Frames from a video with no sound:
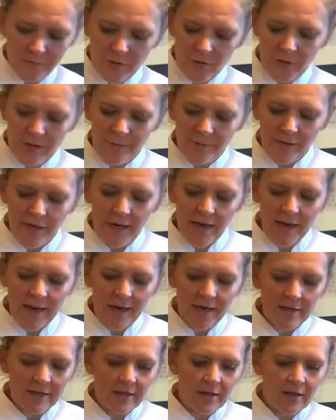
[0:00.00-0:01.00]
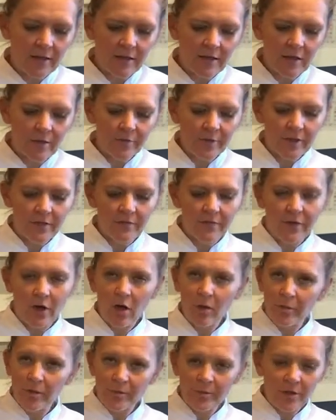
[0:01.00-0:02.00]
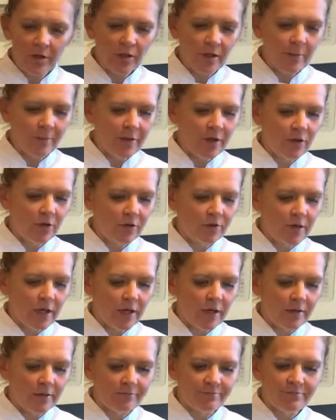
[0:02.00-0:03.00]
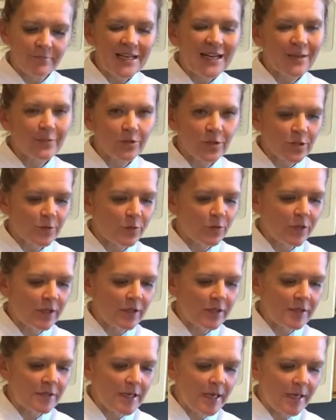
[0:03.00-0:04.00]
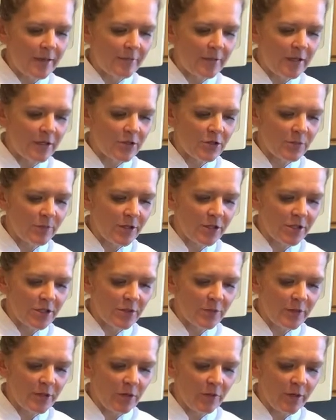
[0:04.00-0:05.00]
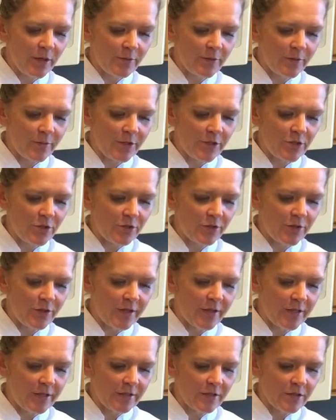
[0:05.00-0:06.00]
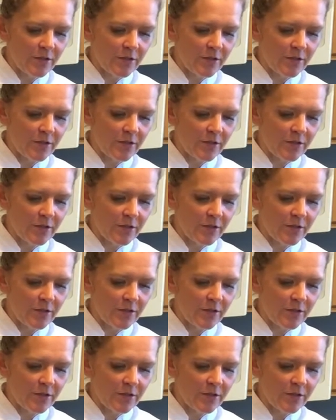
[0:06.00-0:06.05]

so I'm going to add a little bit of almond milk, about a tablespoon at a time, not too much, because we don't want them to be too thin.